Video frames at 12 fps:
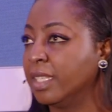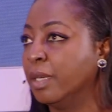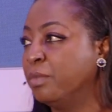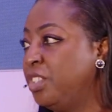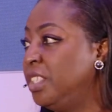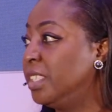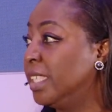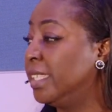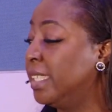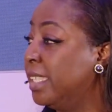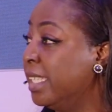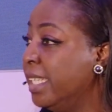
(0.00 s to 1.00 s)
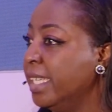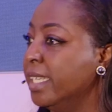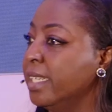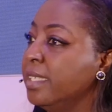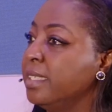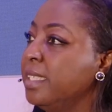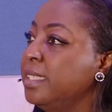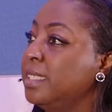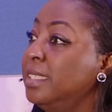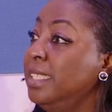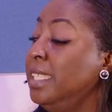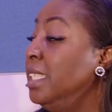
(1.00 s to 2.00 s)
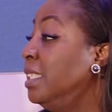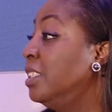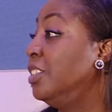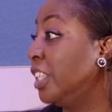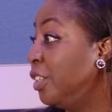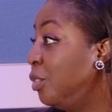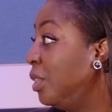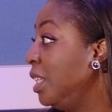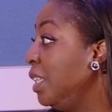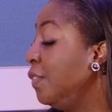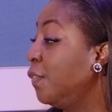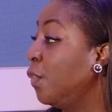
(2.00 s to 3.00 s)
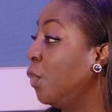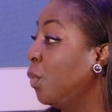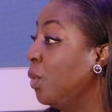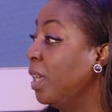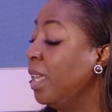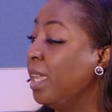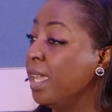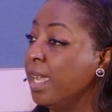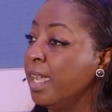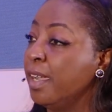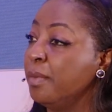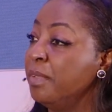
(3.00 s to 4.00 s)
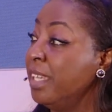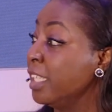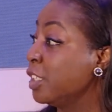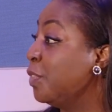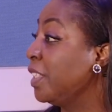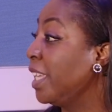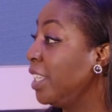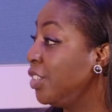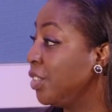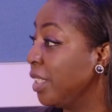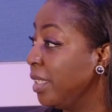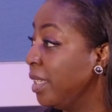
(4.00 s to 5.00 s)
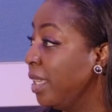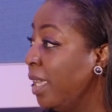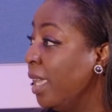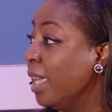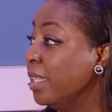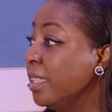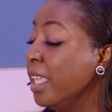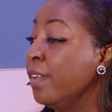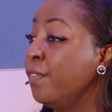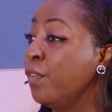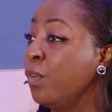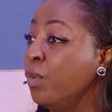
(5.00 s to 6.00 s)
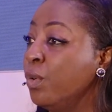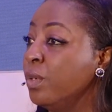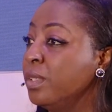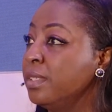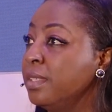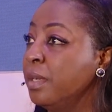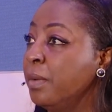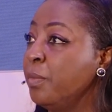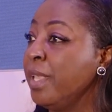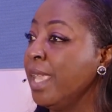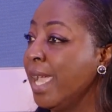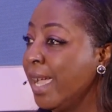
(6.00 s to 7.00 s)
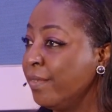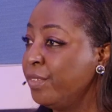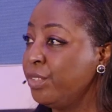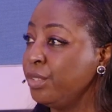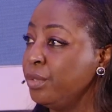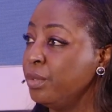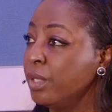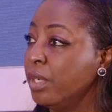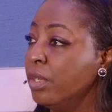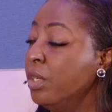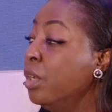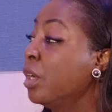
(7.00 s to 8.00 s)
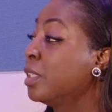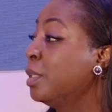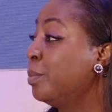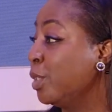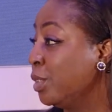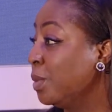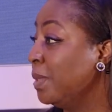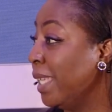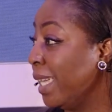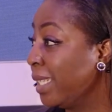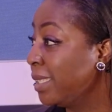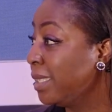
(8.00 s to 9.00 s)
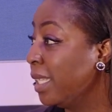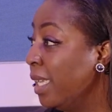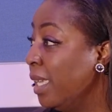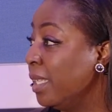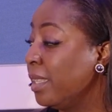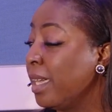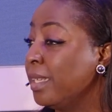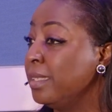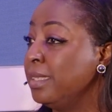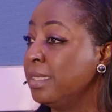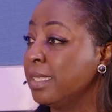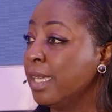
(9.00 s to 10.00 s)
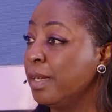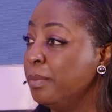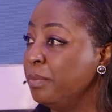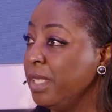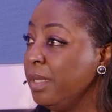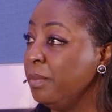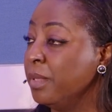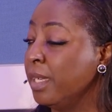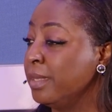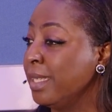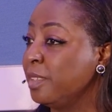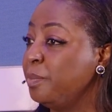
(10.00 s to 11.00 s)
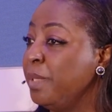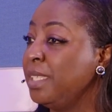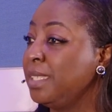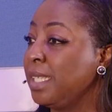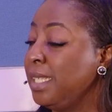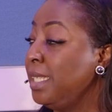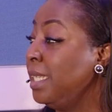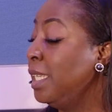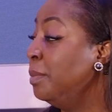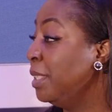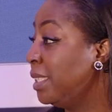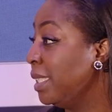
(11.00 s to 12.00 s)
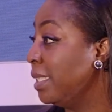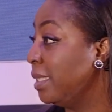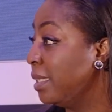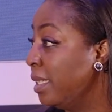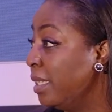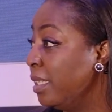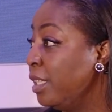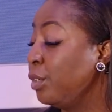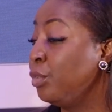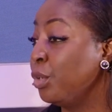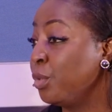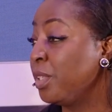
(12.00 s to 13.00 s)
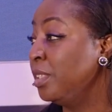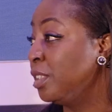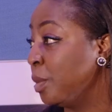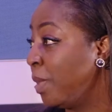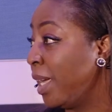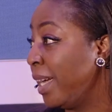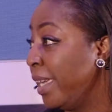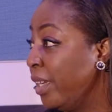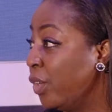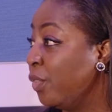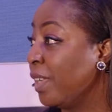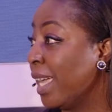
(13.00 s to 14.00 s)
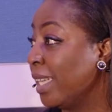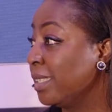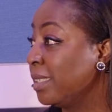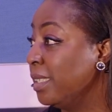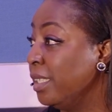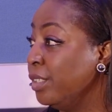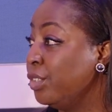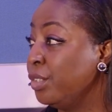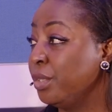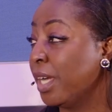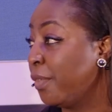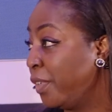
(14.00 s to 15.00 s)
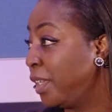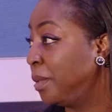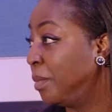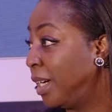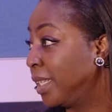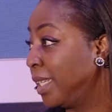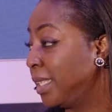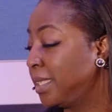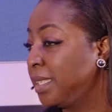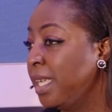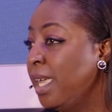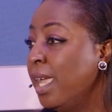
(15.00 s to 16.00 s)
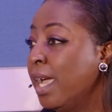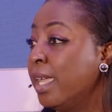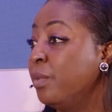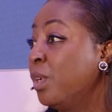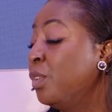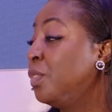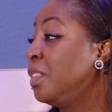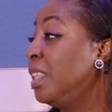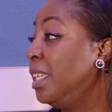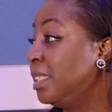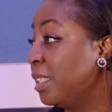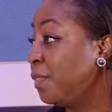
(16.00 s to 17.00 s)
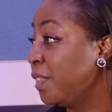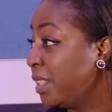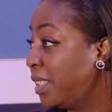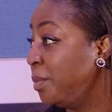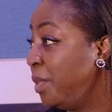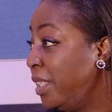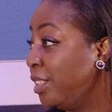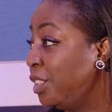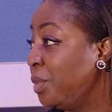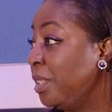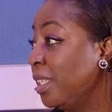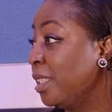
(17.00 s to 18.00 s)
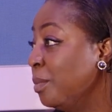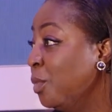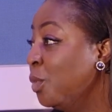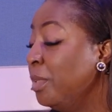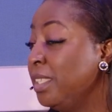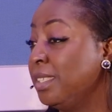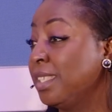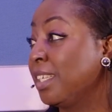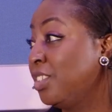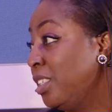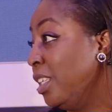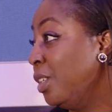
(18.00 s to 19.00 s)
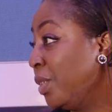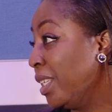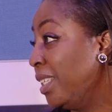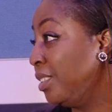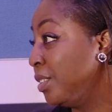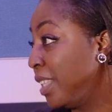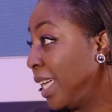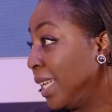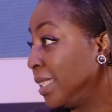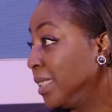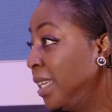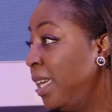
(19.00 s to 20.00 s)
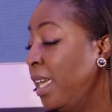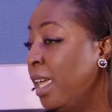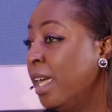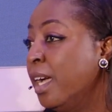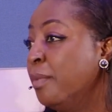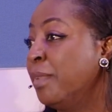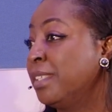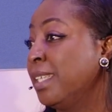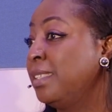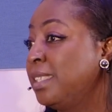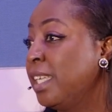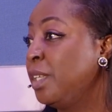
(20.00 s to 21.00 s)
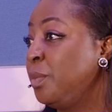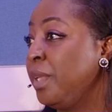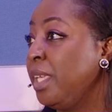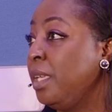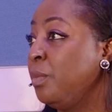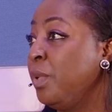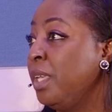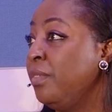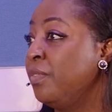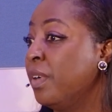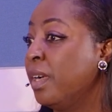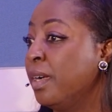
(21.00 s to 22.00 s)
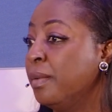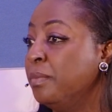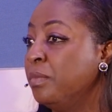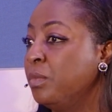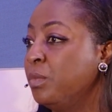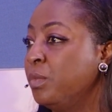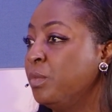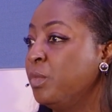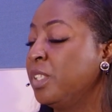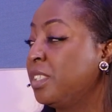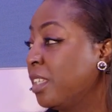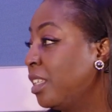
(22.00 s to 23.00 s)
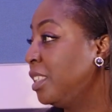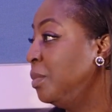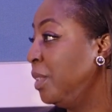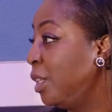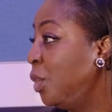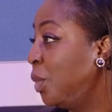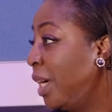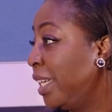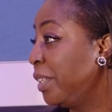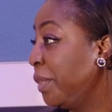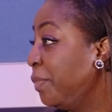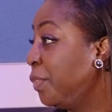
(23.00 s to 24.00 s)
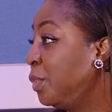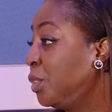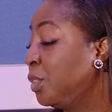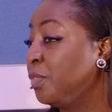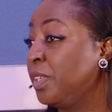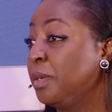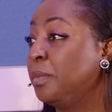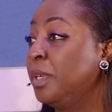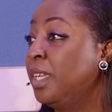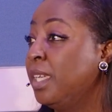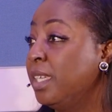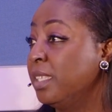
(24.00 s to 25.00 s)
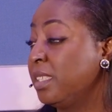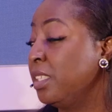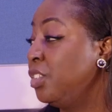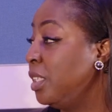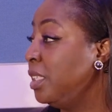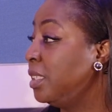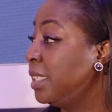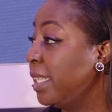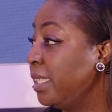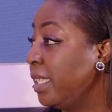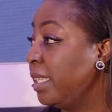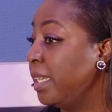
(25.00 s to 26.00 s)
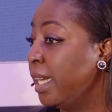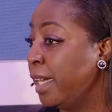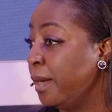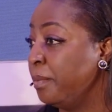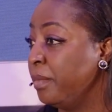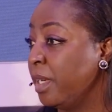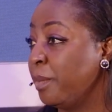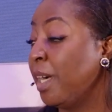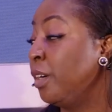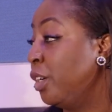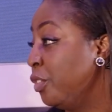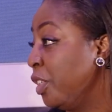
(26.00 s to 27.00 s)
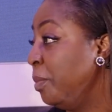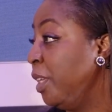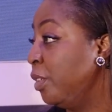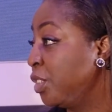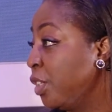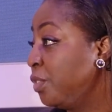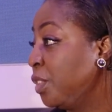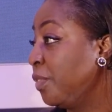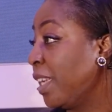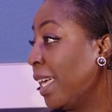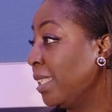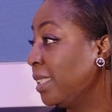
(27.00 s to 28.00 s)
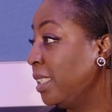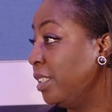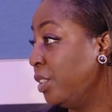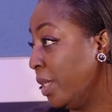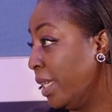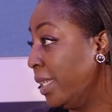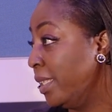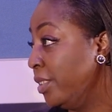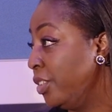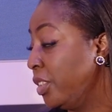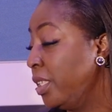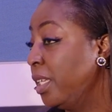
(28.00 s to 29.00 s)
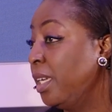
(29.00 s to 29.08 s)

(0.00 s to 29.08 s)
she said earlier, there's a need generally for electrification, and therefore we have to unlock the bottlenecks that is that's basically limiting the growth in supply of gas into African markets. And one of the things that First EMP is doing at the moment is actually looking into that. As I said, we're starting with the low-hanging fruit of essentially sending about 100 million scf of gas into LNG.